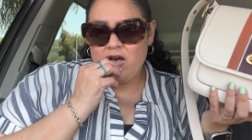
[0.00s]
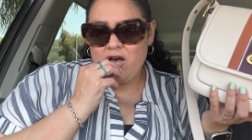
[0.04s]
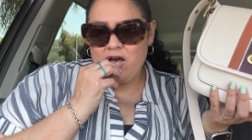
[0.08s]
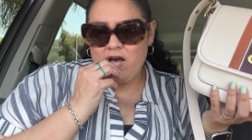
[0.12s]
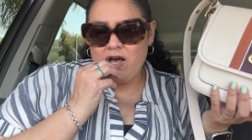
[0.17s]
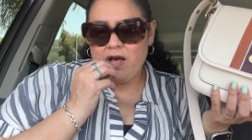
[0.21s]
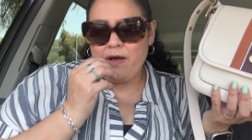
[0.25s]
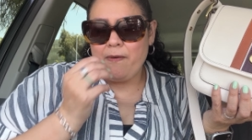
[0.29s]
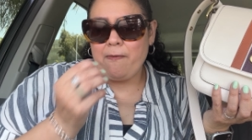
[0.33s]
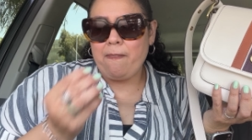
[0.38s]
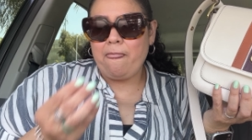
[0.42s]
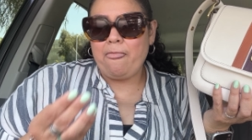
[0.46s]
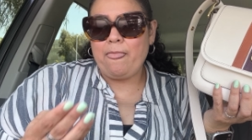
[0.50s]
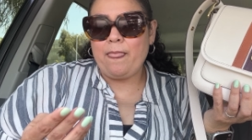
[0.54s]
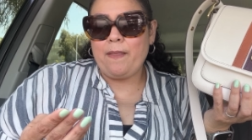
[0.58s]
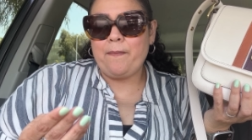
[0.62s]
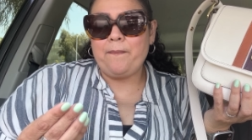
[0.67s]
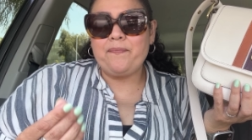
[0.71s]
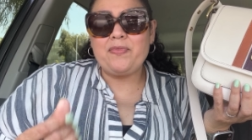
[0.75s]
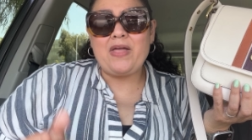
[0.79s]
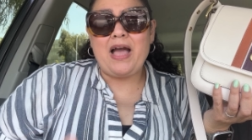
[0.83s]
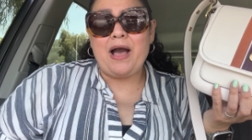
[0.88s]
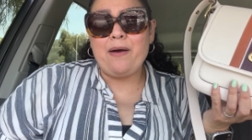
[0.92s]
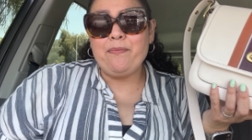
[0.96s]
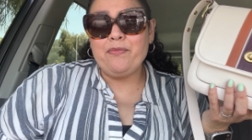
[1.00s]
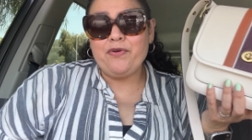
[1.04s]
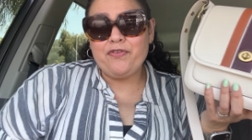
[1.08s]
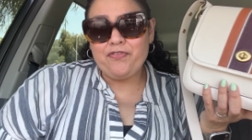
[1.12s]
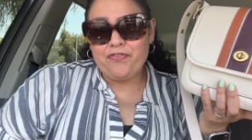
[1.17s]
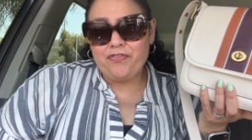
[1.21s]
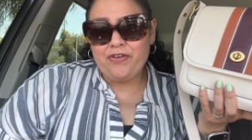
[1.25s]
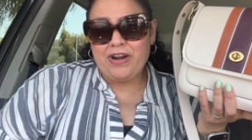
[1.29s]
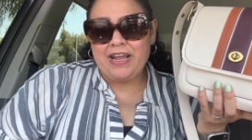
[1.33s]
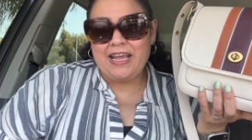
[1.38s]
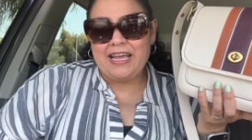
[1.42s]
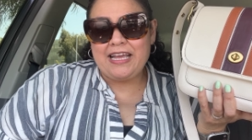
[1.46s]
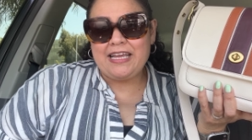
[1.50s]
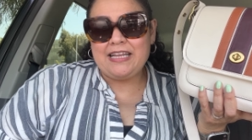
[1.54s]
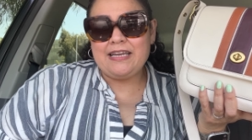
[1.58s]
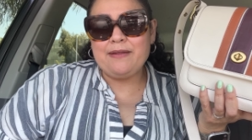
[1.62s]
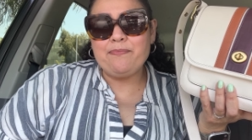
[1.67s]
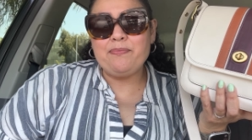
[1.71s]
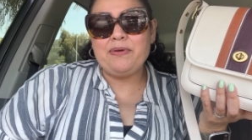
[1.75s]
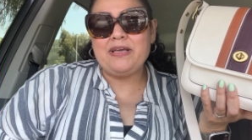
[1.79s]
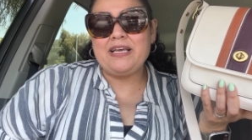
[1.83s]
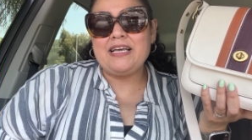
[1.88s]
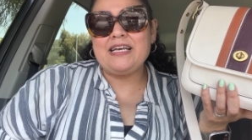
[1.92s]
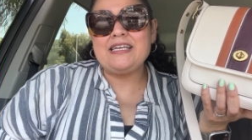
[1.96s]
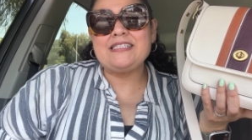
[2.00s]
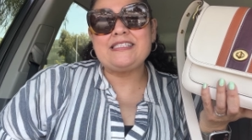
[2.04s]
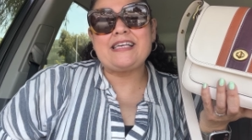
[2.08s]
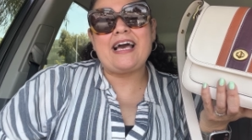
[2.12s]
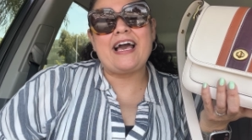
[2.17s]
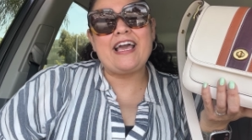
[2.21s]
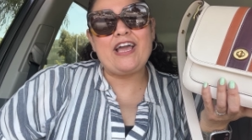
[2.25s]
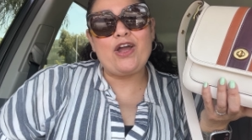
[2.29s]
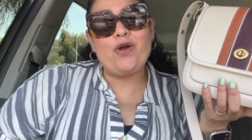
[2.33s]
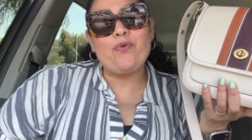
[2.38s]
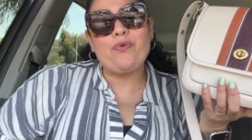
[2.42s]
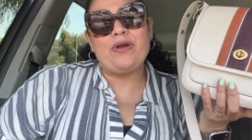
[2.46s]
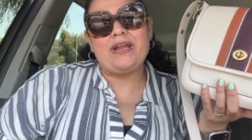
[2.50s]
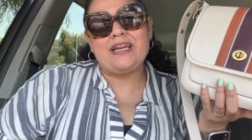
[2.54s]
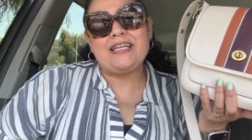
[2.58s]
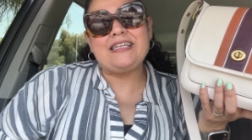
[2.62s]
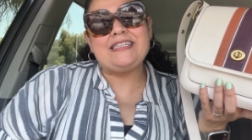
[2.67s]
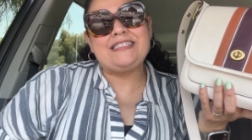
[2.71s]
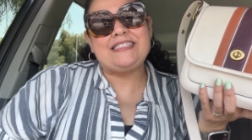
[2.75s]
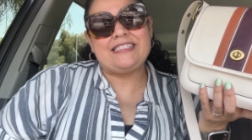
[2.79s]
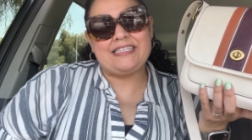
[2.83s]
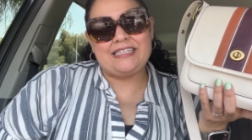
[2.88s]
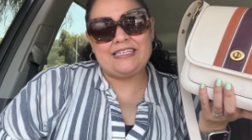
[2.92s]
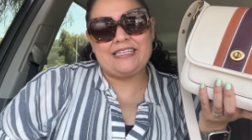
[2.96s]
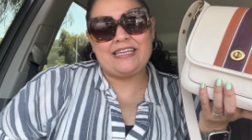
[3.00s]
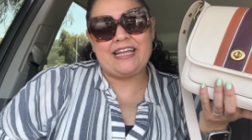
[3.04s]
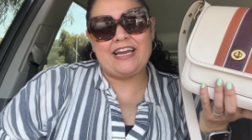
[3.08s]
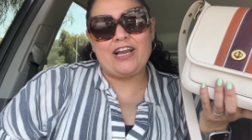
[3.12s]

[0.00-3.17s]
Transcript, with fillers: Um, I'm afraid because I already did.